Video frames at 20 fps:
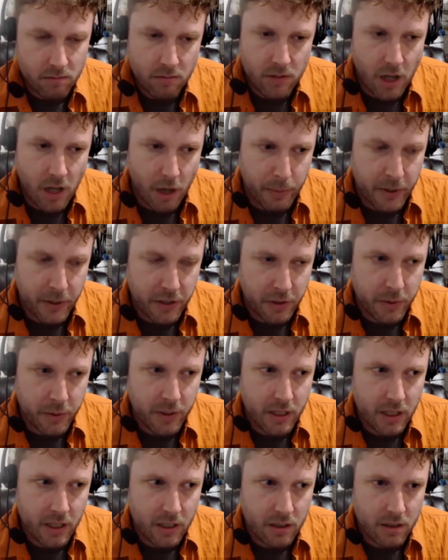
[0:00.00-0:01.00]

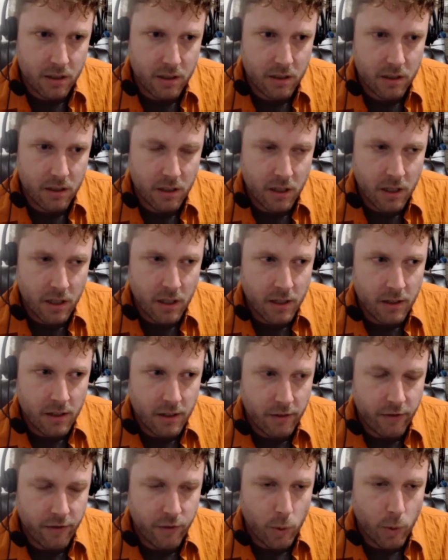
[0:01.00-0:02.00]
opportunities
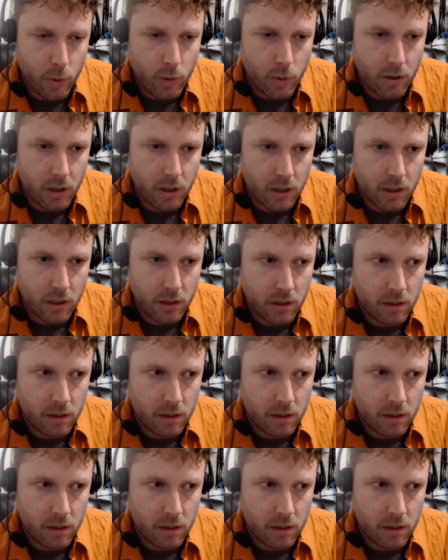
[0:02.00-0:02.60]
for